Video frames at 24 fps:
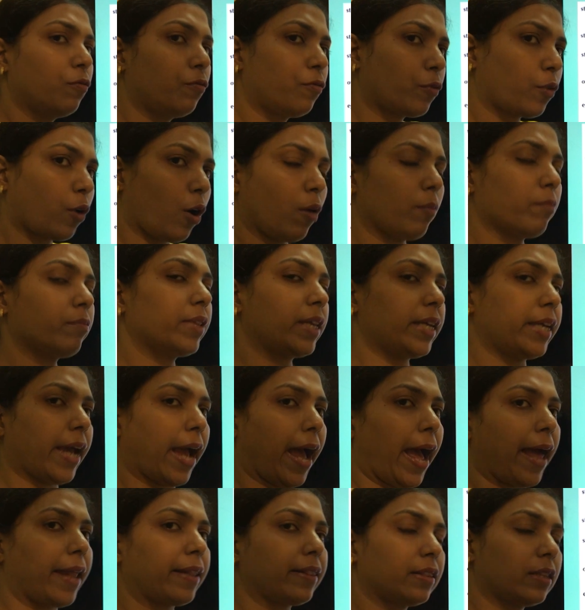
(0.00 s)
from the
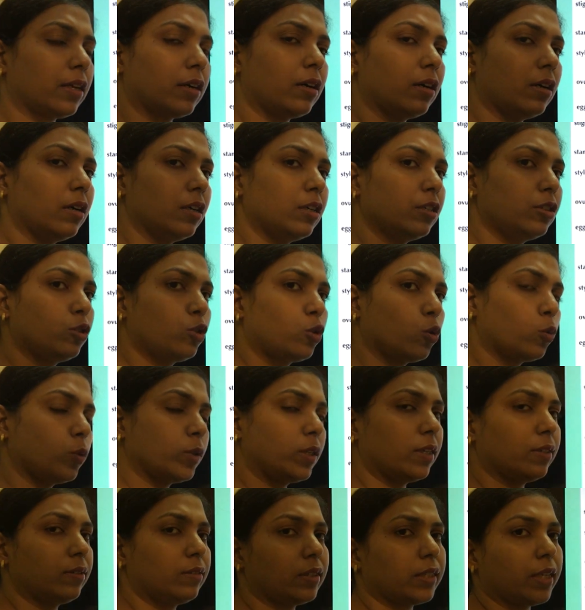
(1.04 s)
anther to
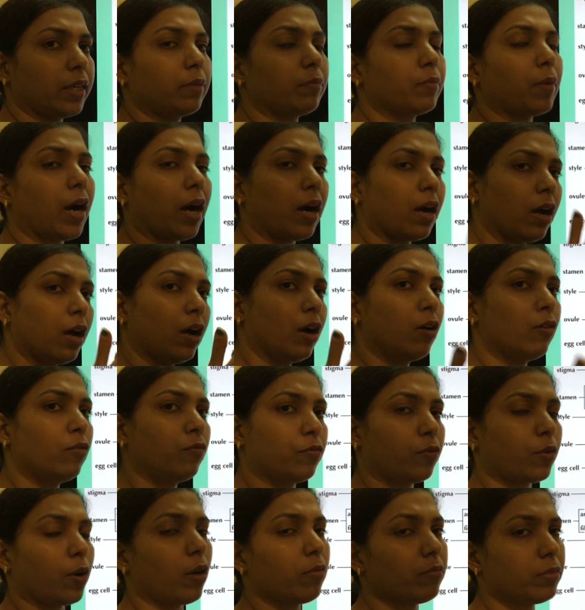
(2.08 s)
the stigma,
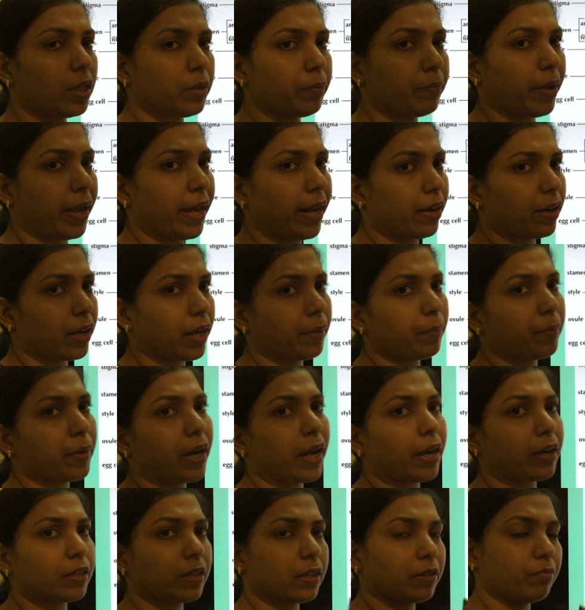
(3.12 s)
from the male
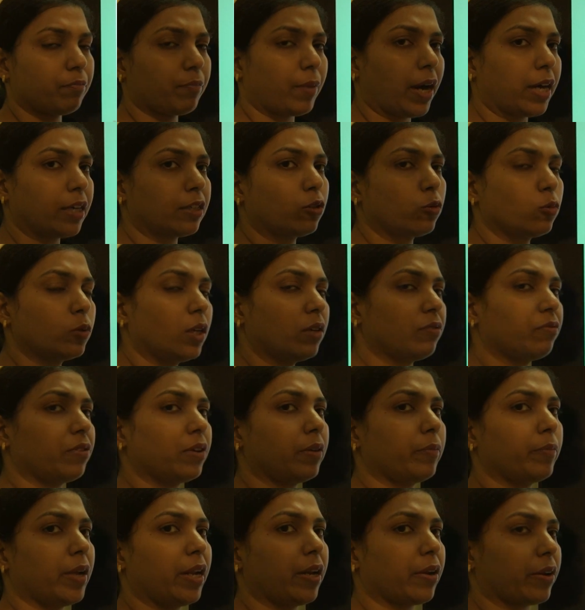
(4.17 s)
reproductive part to the
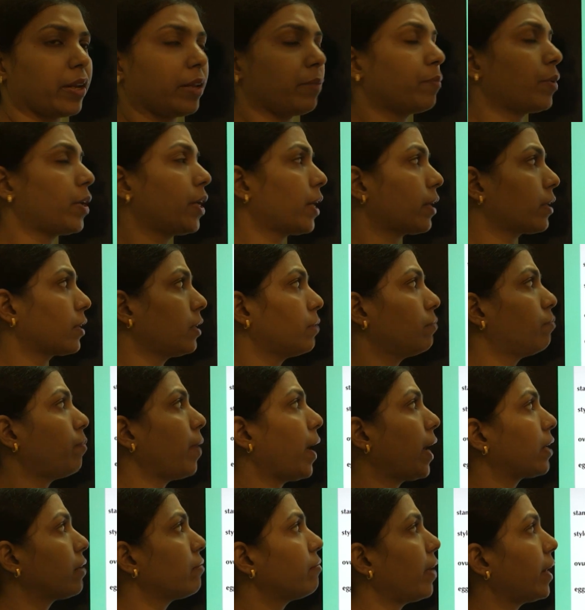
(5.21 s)
female reproductive
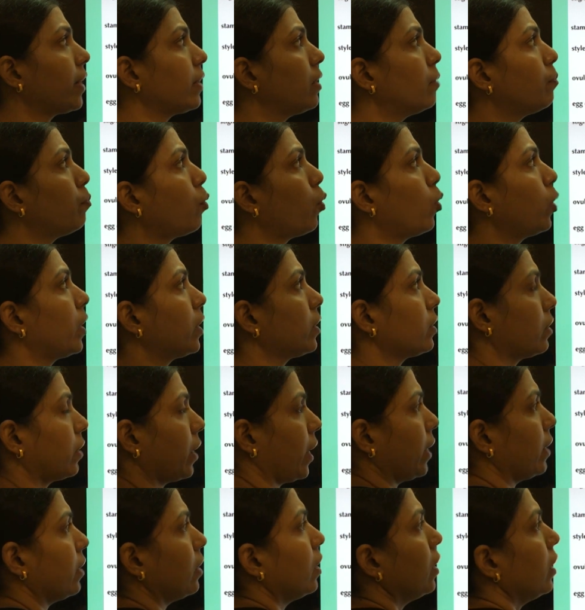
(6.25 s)
part, when the pollen
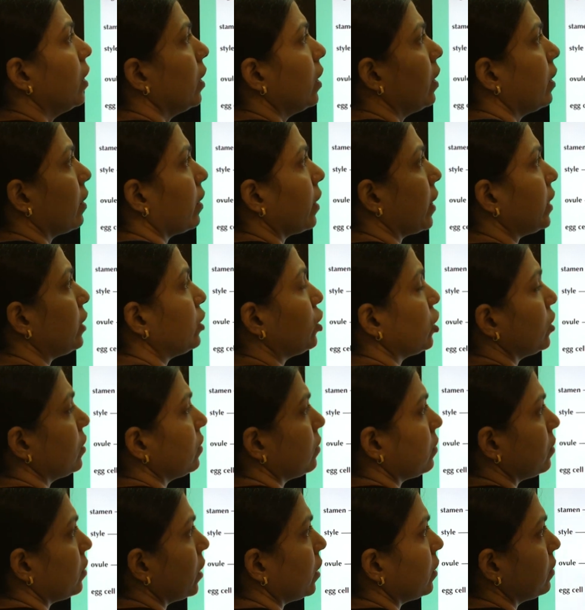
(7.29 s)
grain
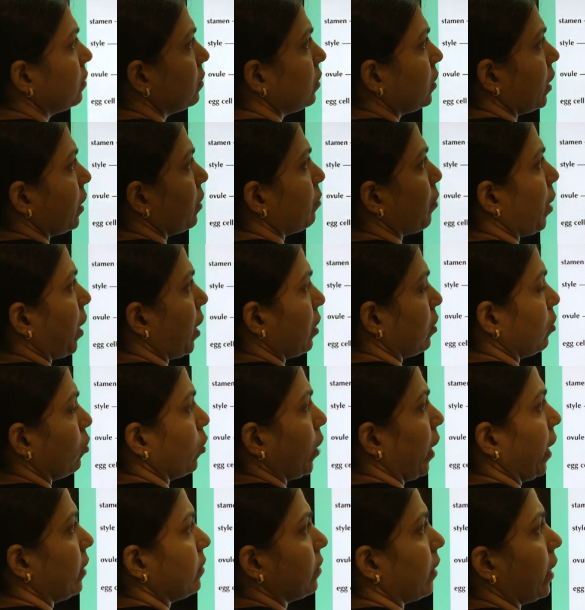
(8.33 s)
reaches the stigma?
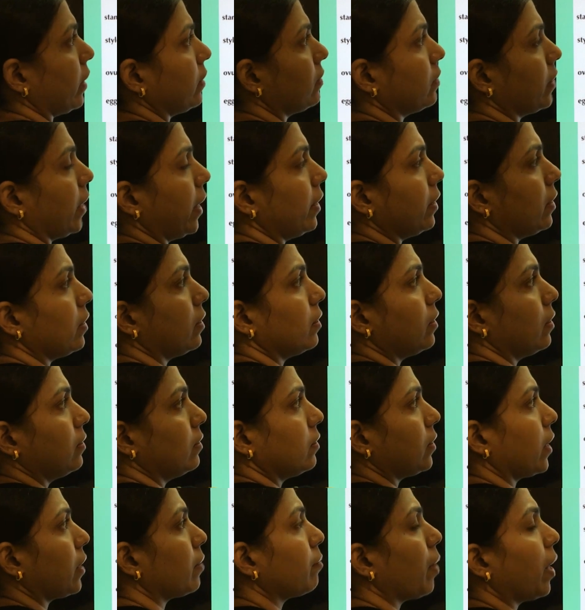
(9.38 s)
Okay, as I said, the
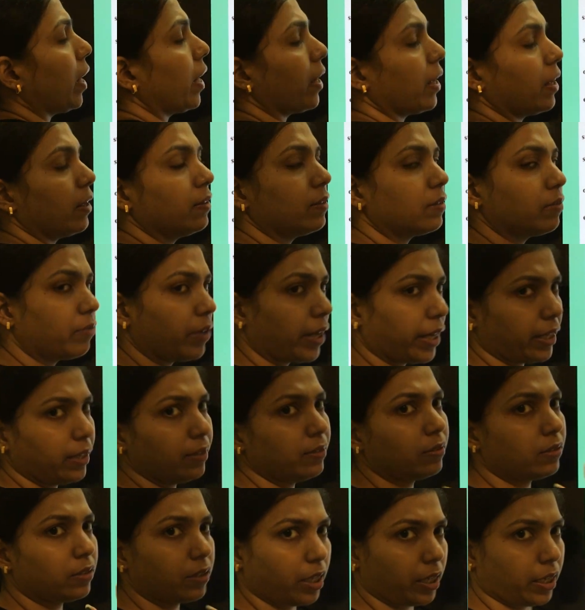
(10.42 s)
stigma is
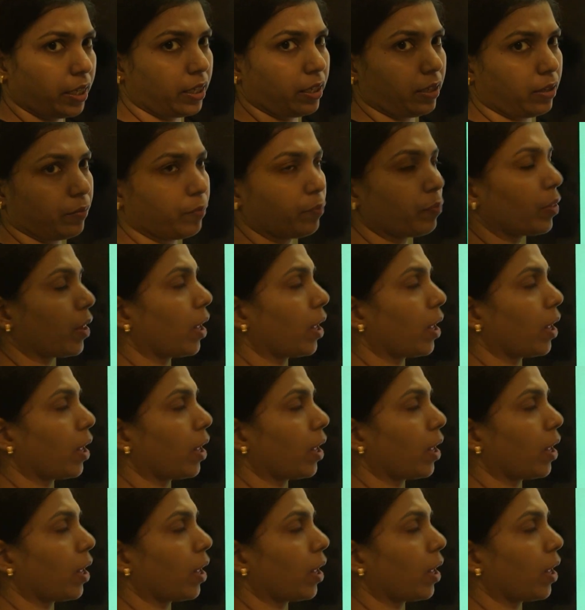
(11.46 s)
very sticky.